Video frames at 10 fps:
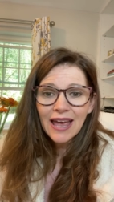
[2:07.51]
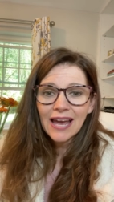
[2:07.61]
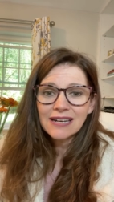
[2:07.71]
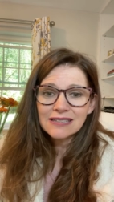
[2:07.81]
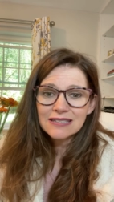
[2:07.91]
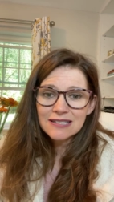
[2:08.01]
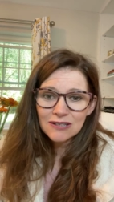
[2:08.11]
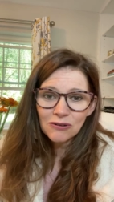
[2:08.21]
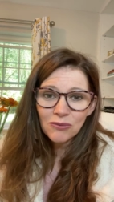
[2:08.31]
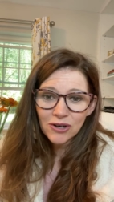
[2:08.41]
and it's
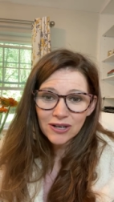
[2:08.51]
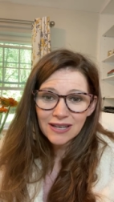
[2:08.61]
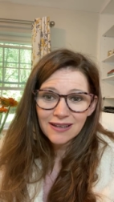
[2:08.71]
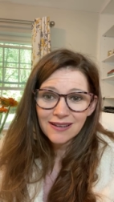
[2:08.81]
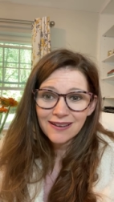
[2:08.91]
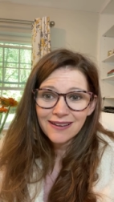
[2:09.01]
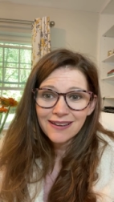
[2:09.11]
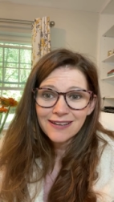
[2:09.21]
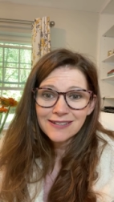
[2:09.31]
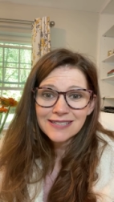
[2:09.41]
still working
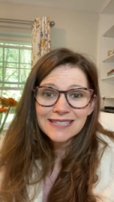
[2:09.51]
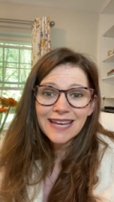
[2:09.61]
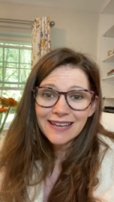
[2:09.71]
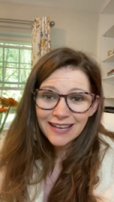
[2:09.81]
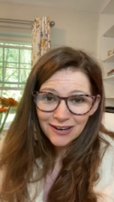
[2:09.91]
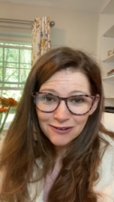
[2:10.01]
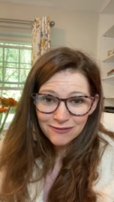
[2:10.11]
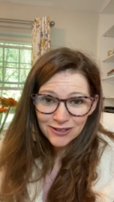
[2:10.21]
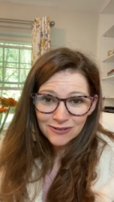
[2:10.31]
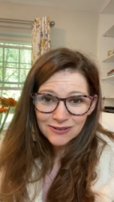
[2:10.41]
to take care
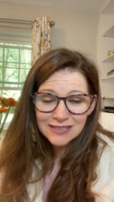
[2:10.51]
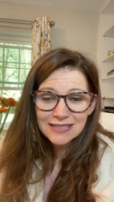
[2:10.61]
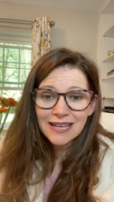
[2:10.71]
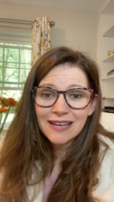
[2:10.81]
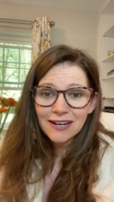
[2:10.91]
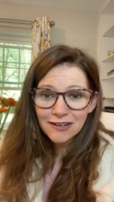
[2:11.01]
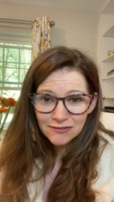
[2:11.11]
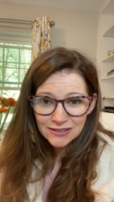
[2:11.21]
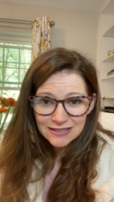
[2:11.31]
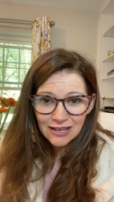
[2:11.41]
of you, to take care
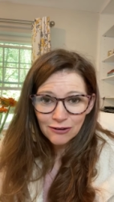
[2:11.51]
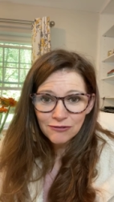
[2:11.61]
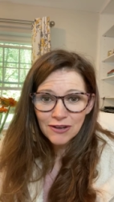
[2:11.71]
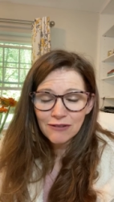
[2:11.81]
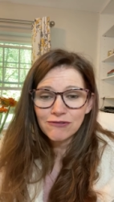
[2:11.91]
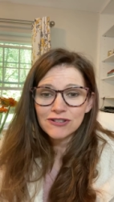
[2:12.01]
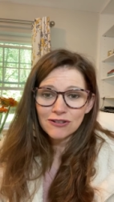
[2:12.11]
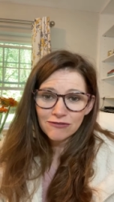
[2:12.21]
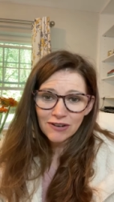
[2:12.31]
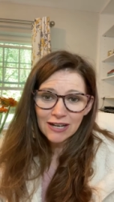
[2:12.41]
of itself and for
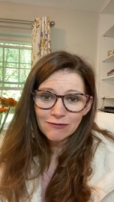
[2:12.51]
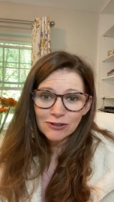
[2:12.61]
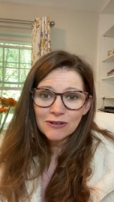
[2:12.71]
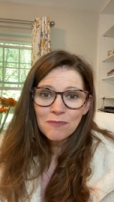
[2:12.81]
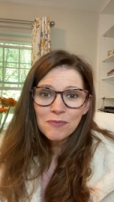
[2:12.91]
survival.